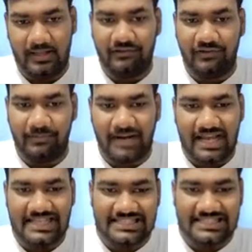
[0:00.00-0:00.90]
For
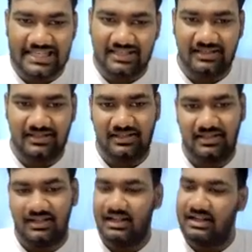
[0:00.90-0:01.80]
price ceiling.
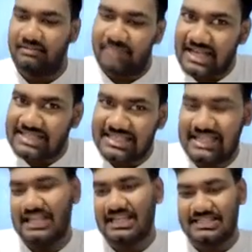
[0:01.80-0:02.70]
Price
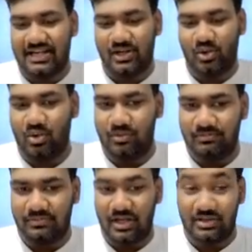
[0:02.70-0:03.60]
ceiling is set to whom?
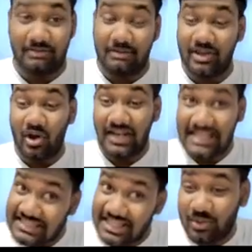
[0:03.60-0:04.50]
Now remember, you're
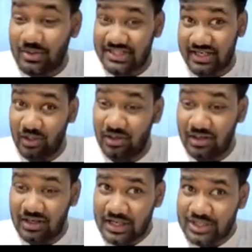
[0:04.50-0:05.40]
distinguishing, no?
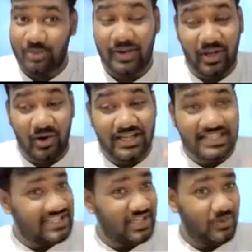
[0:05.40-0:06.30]
So when you're
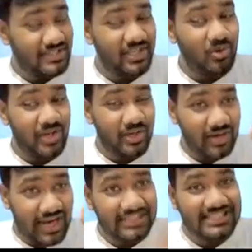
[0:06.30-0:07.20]
distinguishing, you need to
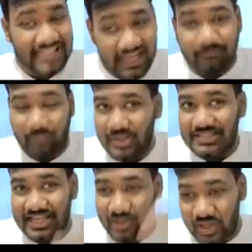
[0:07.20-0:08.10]
write the same
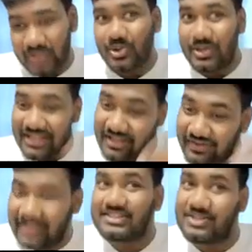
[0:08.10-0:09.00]
point. Then you're showing the
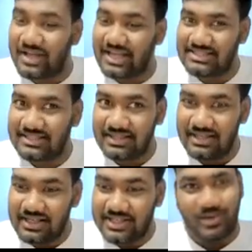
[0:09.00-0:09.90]
difference, no, guys.
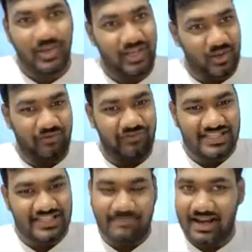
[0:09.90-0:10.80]
So in your
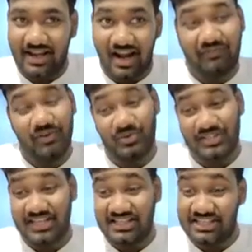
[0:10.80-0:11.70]
first paragraph, you
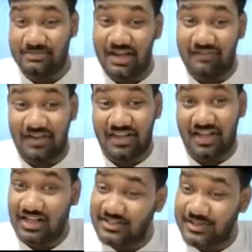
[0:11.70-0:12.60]
say this is benefit the
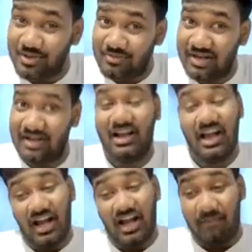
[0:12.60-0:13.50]
consumer
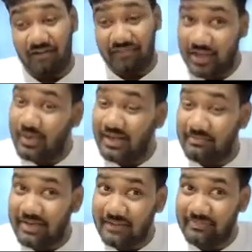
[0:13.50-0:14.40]
above
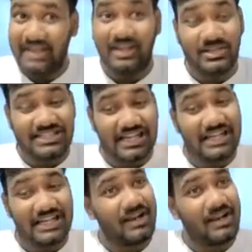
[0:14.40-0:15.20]
equilibrium. Then in your second